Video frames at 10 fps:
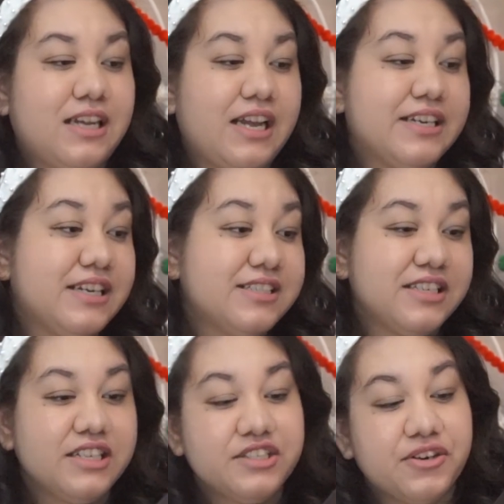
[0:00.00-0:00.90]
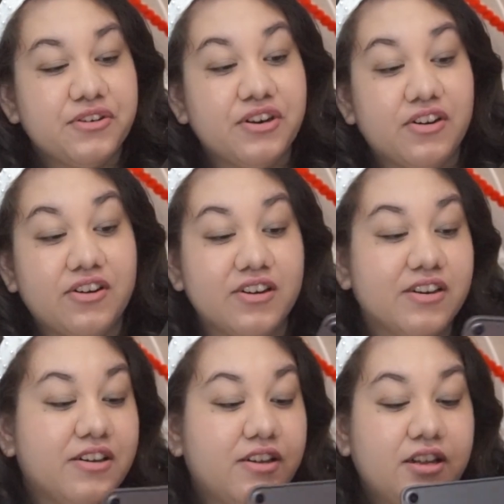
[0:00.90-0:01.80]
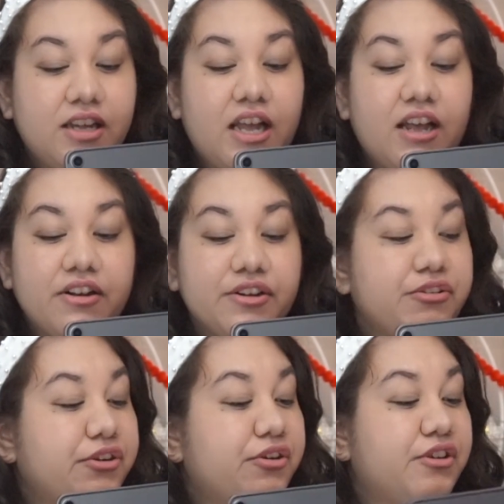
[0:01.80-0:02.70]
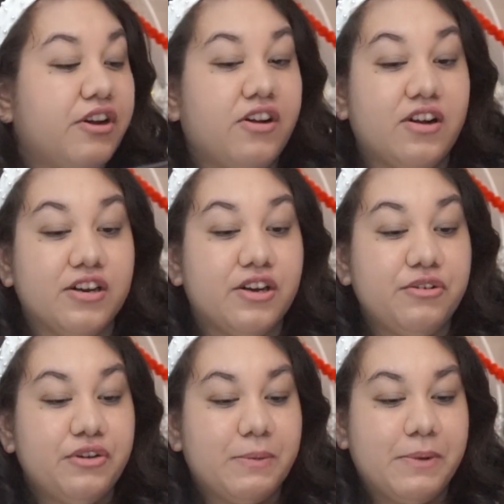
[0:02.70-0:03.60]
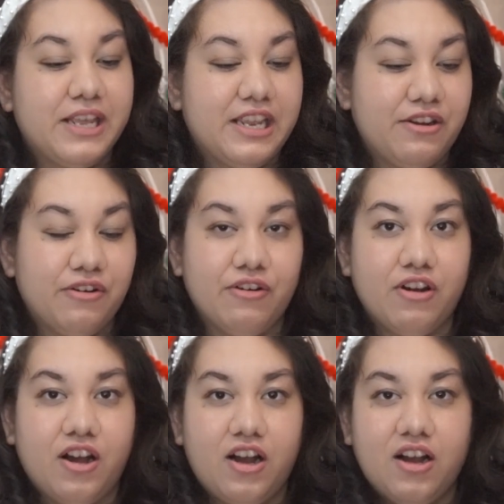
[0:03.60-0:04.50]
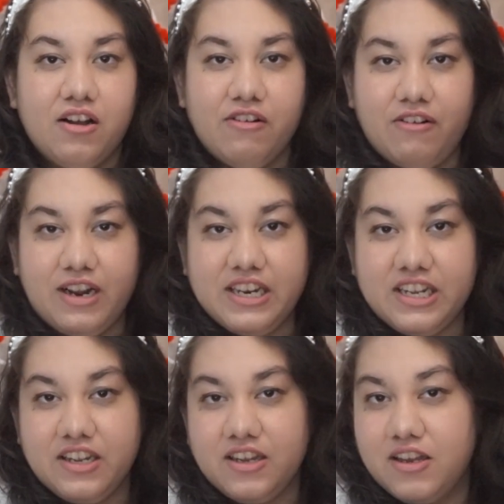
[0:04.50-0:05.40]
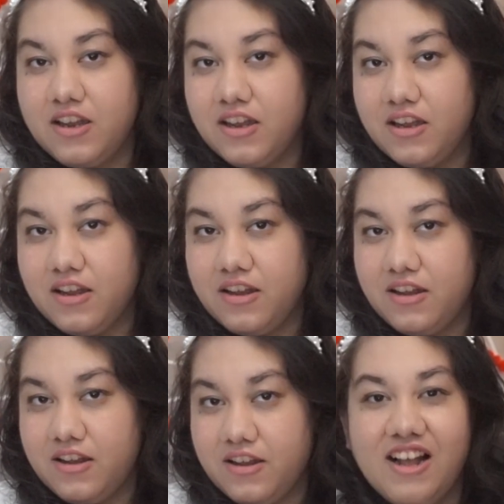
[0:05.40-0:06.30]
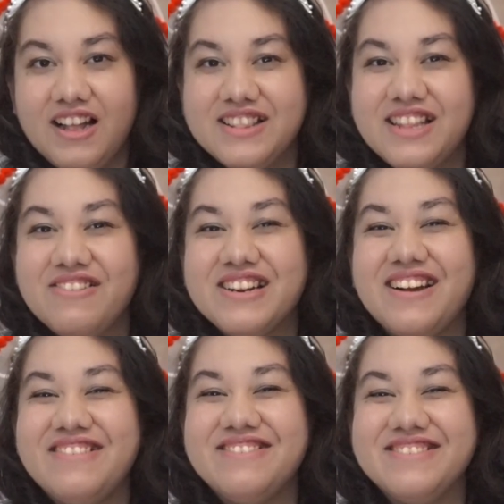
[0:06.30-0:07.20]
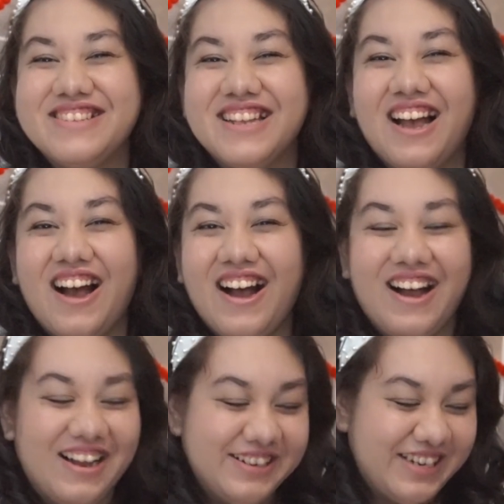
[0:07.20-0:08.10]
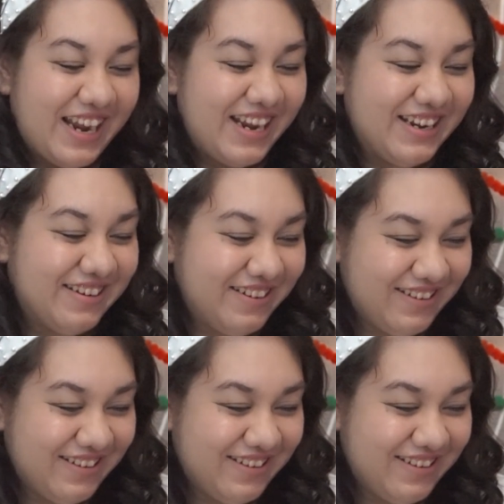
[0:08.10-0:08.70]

I guess I can turn it on. How do you turn it on? Oh, up here. Ready? There it goes. Yay.